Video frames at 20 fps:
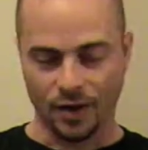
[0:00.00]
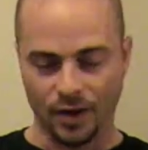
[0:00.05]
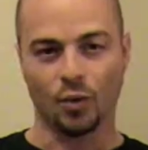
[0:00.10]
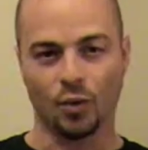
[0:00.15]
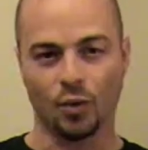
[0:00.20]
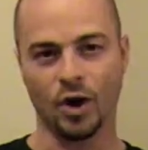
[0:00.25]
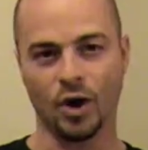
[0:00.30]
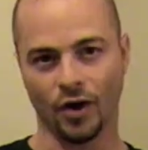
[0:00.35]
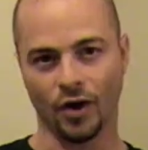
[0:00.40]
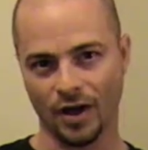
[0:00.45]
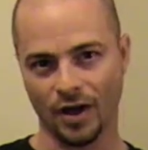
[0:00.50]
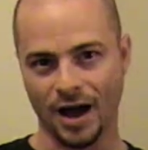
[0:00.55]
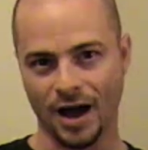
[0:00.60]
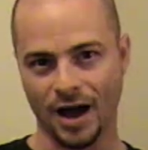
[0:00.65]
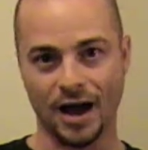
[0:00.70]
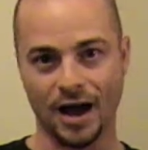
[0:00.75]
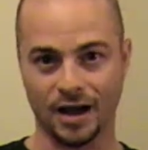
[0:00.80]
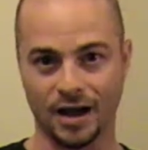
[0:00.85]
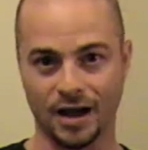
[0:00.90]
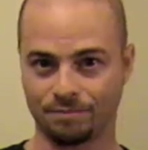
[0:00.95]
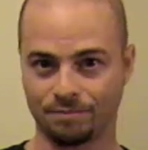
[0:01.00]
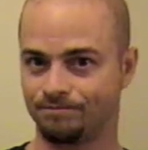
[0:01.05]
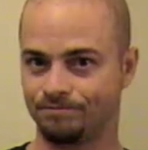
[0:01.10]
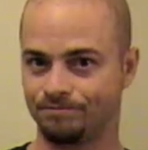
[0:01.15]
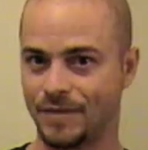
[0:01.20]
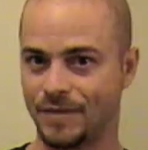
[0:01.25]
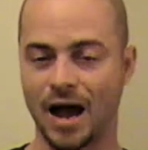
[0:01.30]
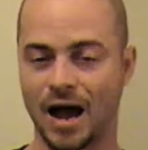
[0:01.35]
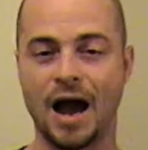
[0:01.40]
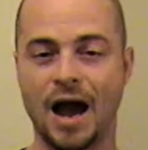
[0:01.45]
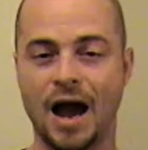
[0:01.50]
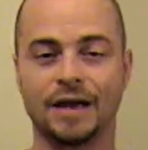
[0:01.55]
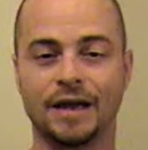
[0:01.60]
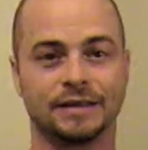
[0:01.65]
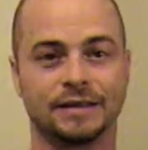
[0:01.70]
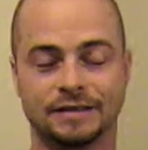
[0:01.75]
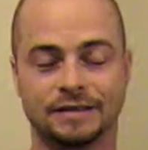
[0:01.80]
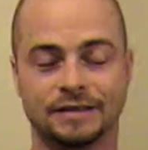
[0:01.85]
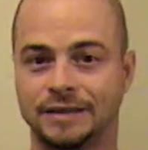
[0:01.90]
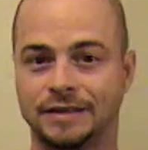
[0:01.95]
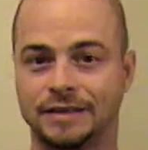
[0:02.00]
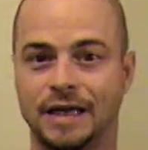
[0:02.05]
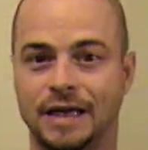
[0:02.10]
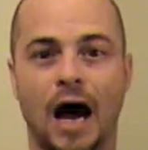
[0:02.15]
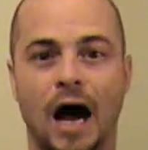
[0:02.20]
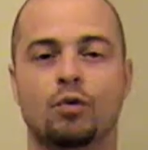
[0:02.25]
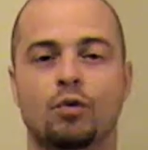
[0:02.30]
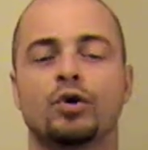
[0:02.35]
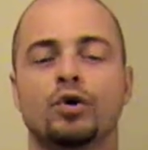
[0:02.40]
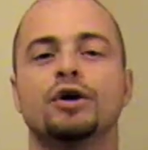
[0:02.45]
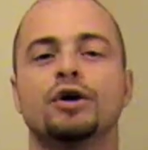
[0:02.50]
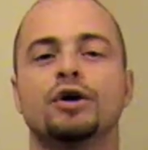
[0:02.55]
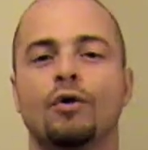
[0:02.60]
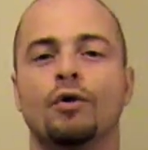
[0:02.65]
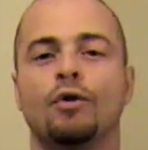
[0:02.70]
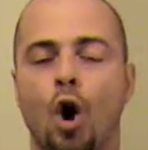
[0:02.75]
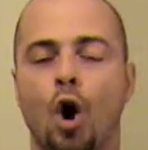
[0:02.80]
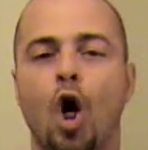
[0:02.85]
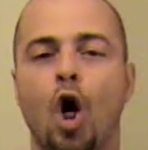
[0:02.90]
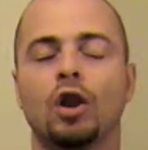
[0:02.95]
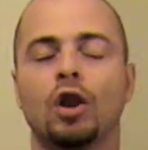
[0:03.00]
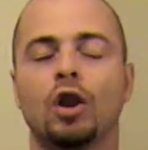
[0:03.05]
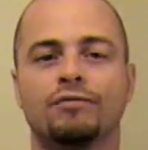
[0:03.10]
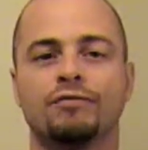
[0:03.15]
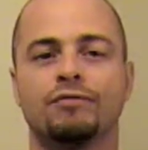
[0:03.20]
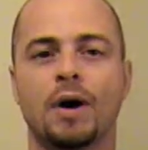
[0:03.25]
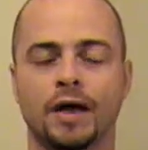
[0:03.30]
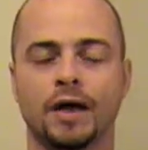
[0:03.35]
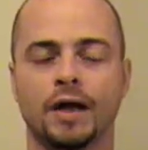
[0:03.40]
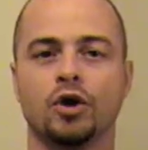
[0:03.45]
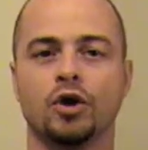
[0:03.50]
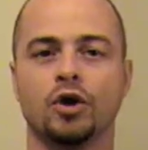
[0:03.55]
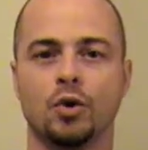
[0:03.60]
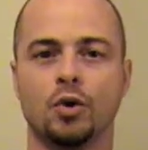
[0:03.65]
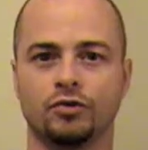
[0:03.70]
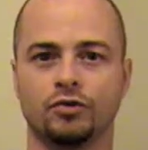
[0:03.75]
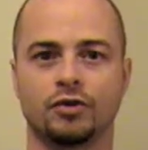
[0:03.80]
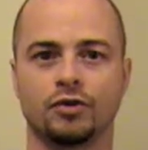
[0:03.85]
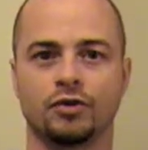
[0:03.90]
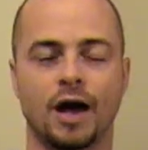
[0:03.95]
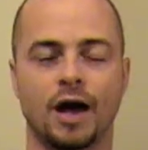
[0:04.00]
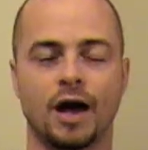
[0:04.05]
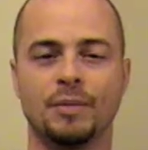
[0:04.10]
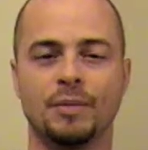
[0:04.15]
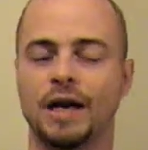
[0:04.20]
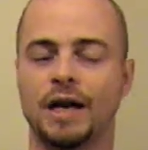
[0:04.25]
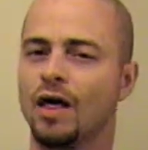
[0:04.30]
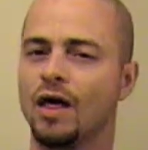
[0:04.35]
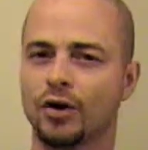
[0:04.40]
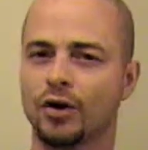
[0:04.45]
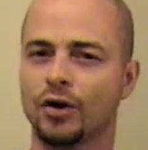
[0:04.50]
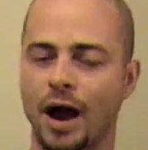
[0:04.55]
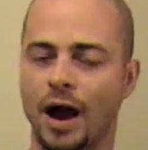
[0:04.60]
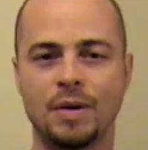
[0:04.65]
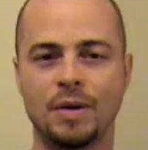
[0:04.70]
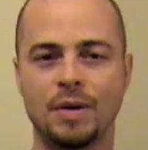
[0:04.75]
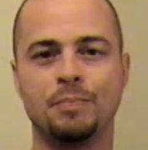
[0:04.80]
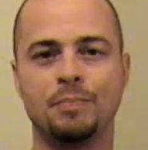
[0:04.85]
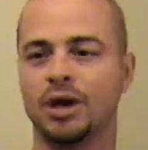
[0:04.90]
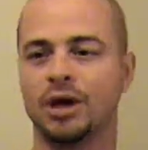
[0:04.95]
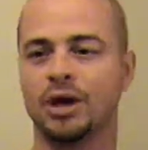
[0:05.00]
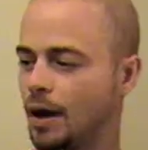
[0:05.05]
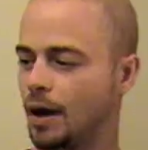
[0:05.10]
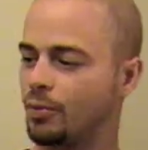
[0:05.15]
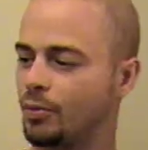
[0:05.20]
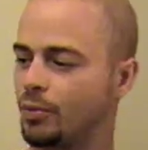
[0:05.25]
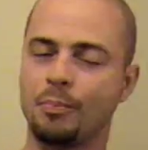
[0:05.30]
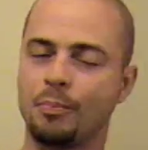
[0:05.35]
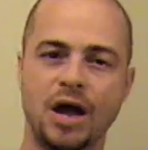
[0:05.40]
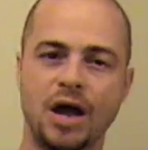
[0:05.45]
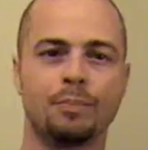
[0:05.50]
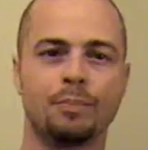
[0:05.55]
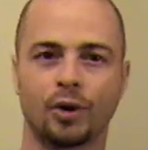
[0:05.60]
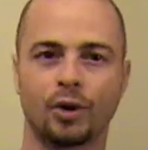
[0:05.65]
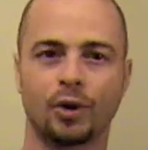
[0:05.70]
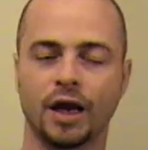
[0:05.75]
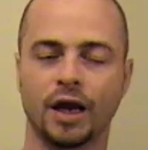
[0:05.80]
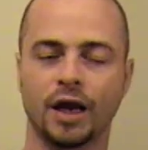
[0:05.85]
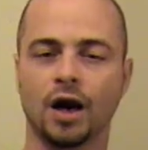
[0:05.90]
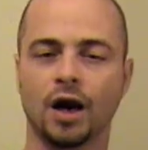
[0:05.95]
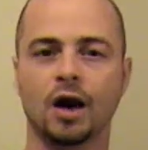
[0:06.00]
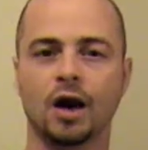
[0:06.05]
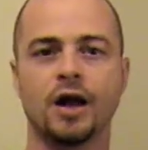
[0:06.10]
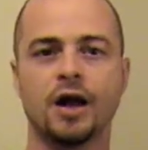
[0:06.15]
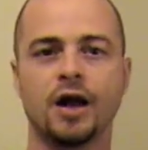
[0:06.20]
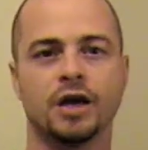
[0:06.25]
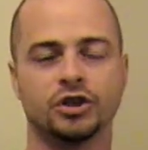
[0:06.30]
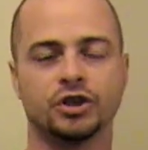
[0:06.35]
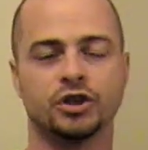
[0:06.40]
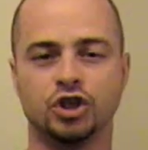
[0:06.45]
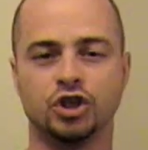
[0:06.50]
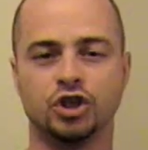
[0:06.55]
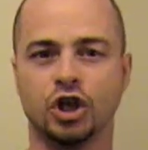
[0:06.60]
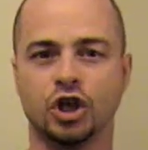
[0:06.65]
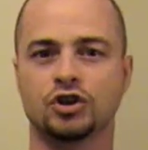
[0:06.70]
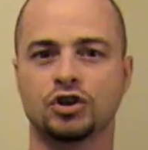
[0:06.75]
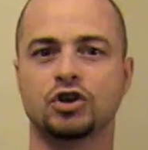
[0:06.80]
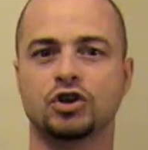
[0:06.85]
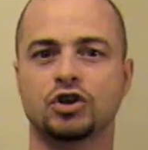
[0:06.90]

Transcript: Well, I got rid of all of my notes. I may pick up the paper here just